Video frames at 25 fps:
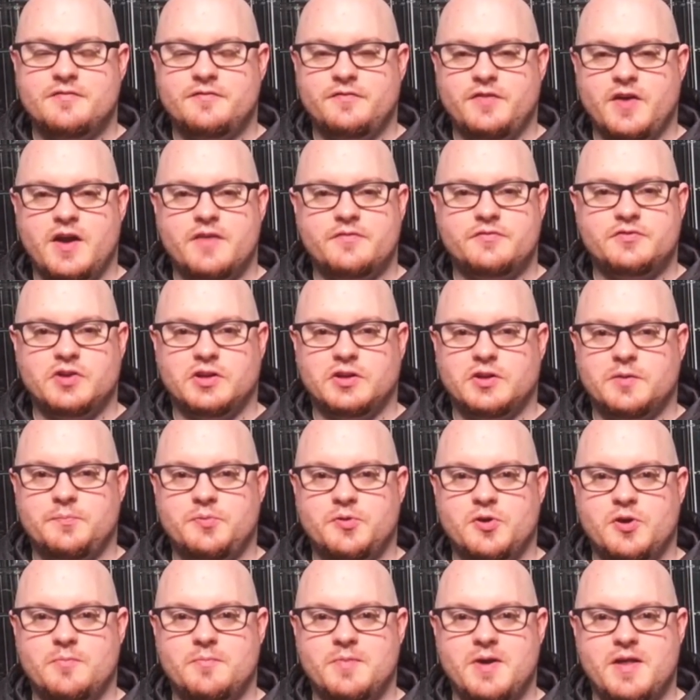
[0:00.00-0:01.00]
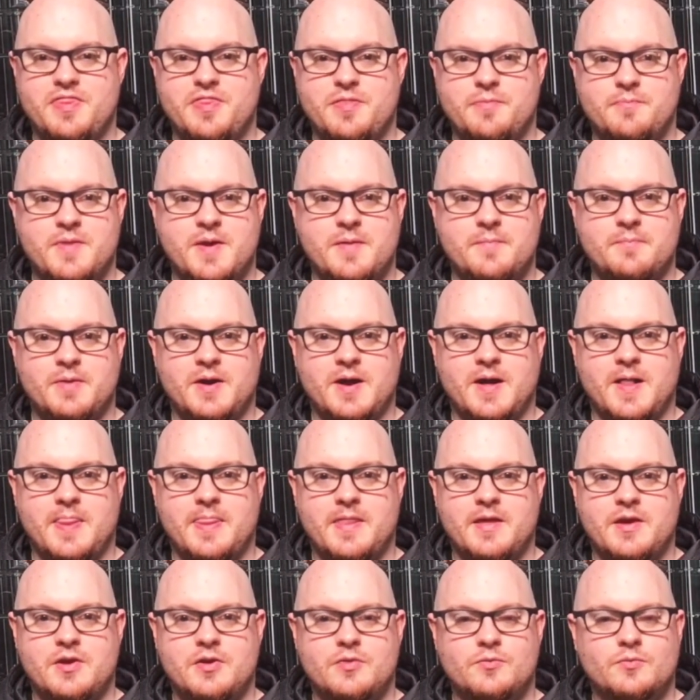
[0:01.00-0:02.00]
$5 per month
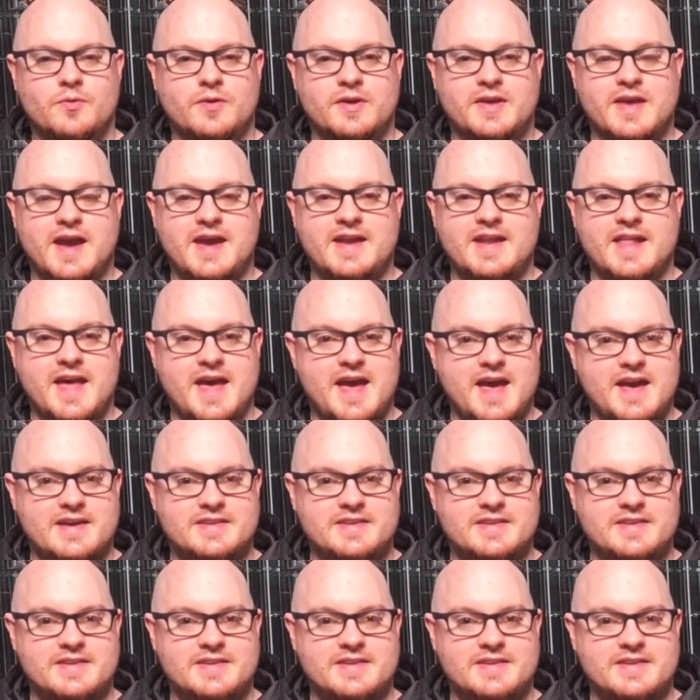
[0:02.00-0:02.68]
member will gain